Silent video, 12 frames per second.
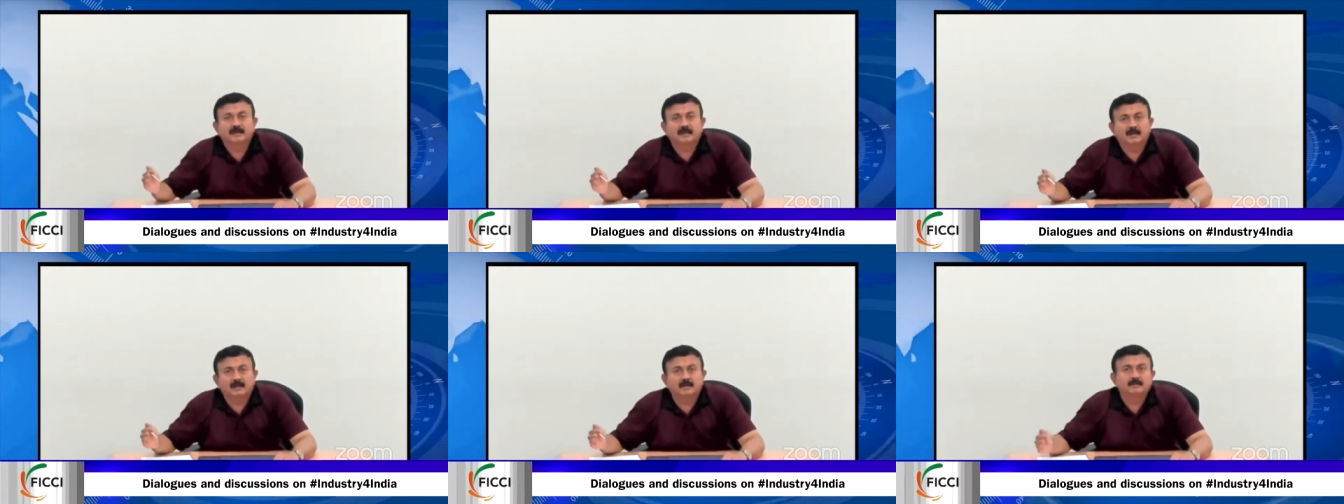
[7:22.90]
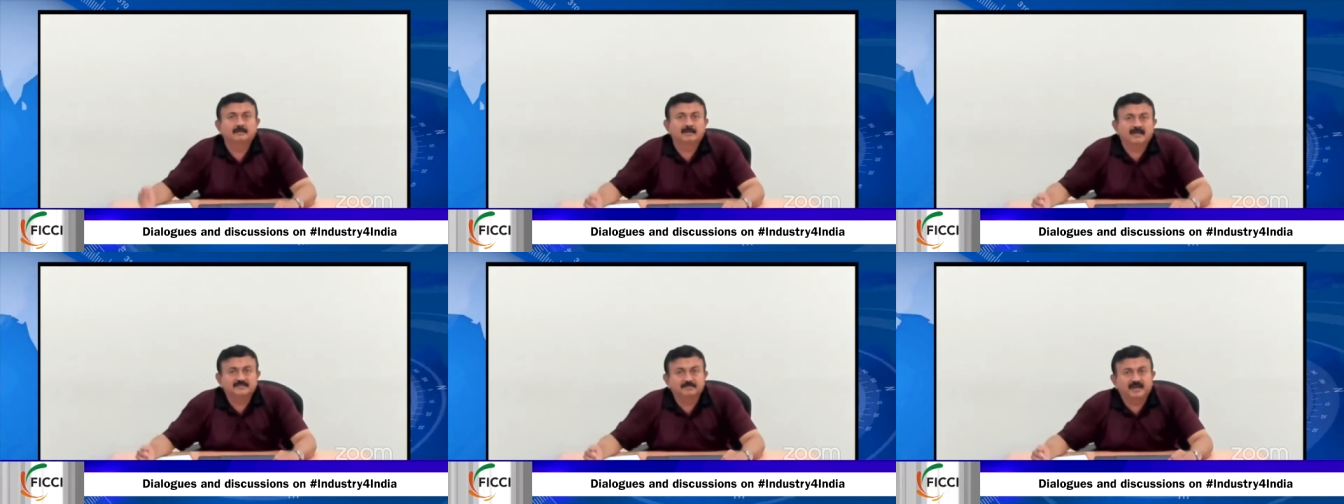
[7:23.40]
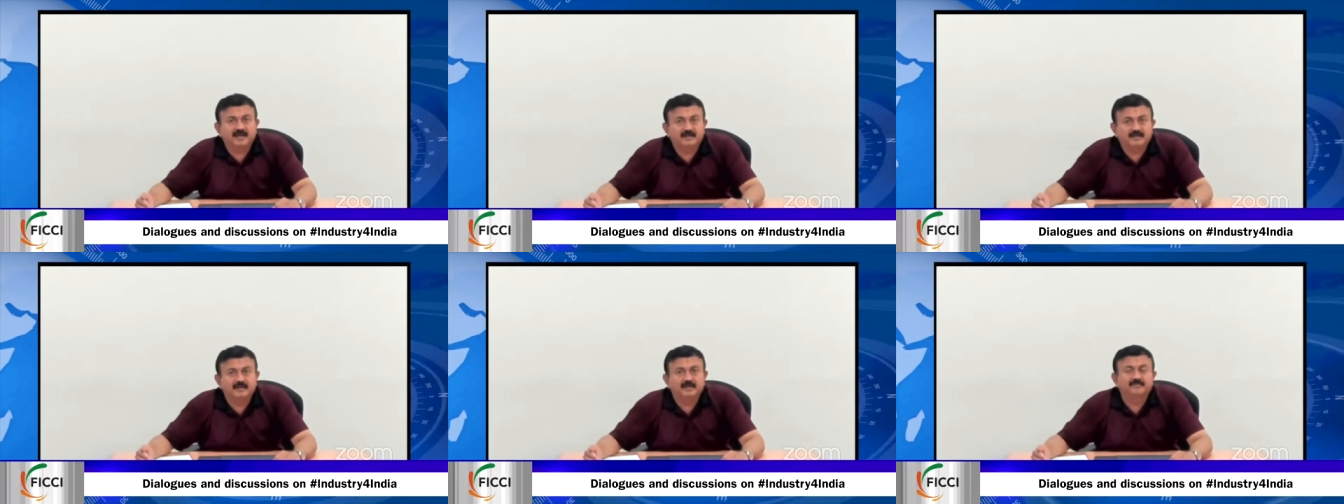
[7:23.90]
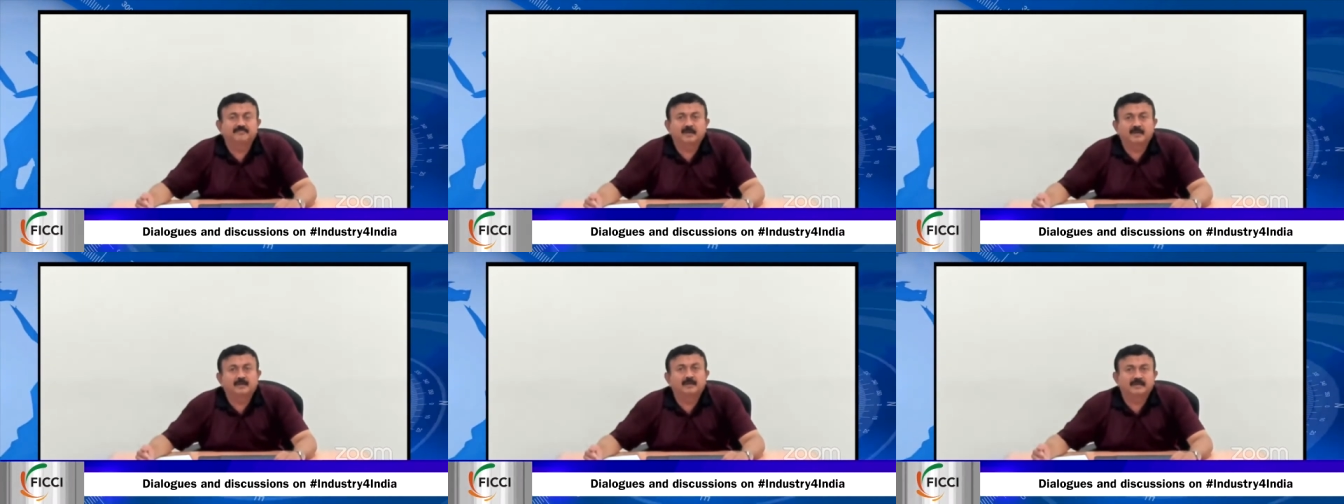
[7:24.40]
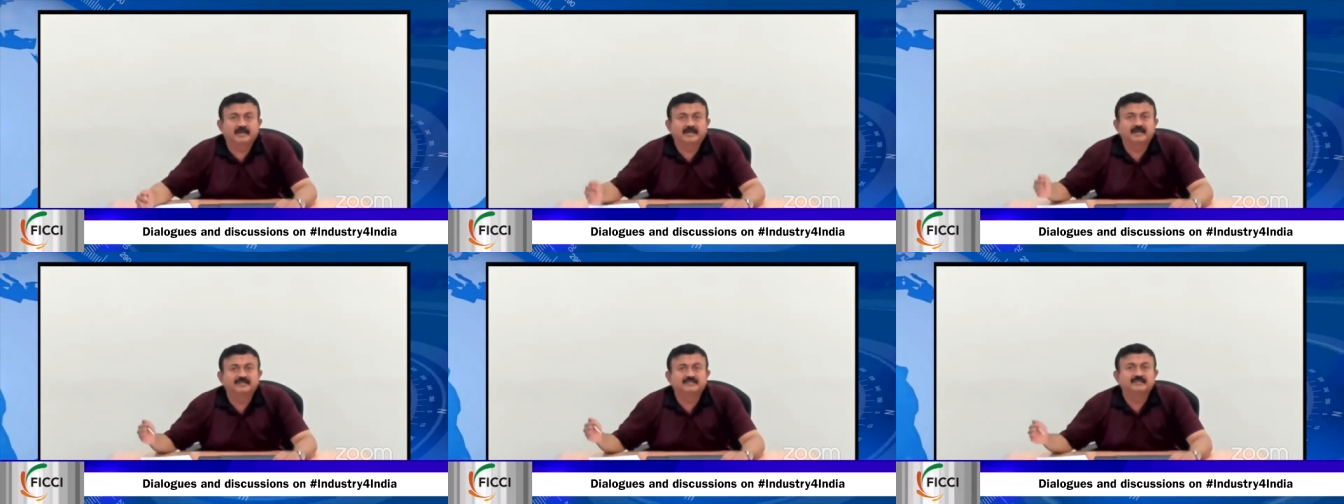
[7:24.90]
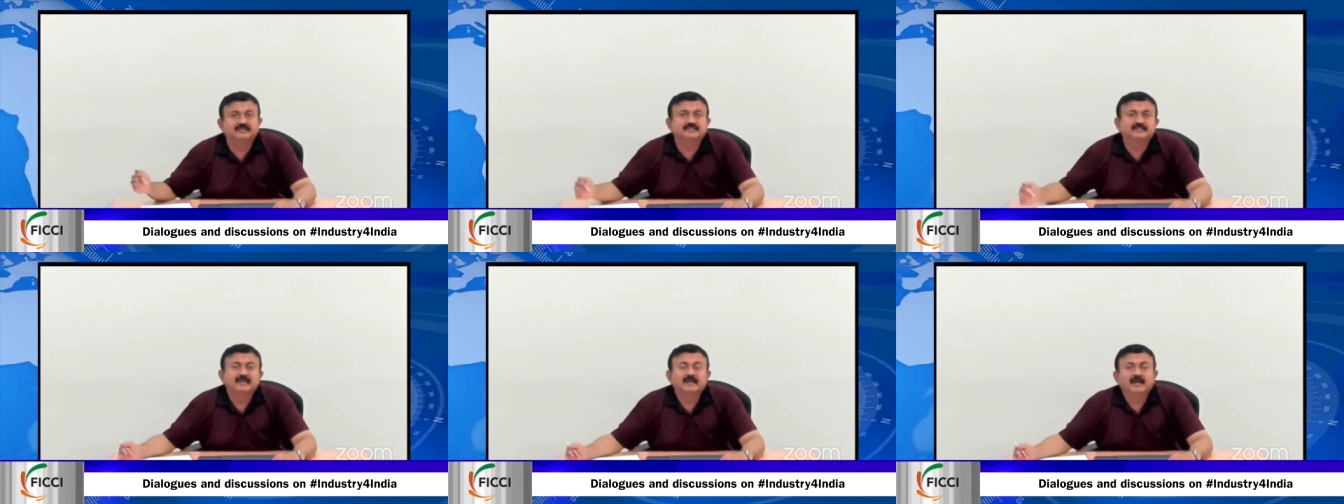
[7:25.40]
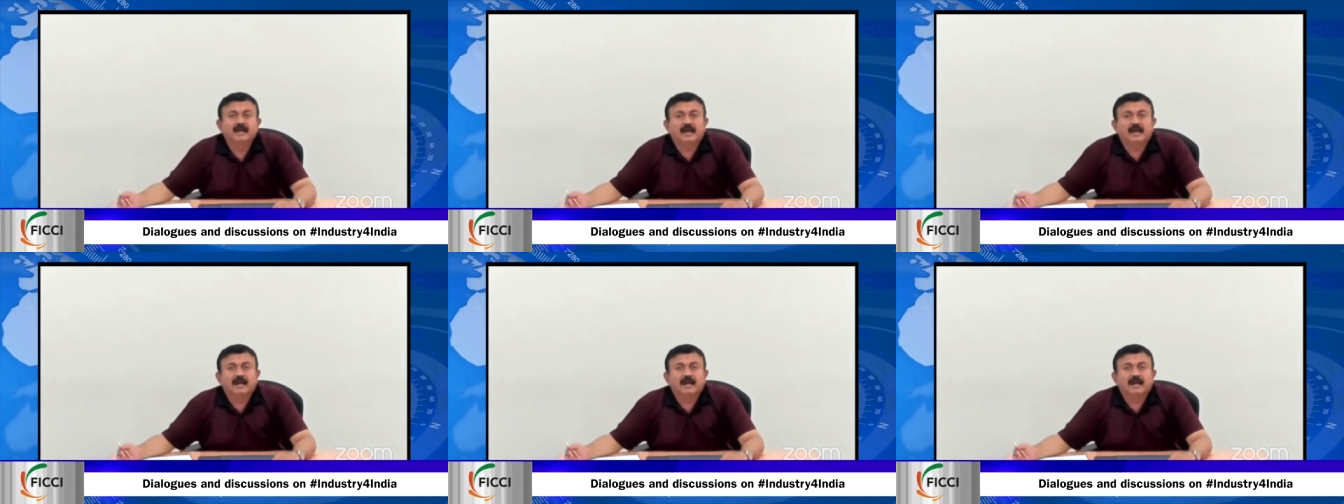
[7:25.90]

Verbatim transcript: uh, respiratory uh, technicians,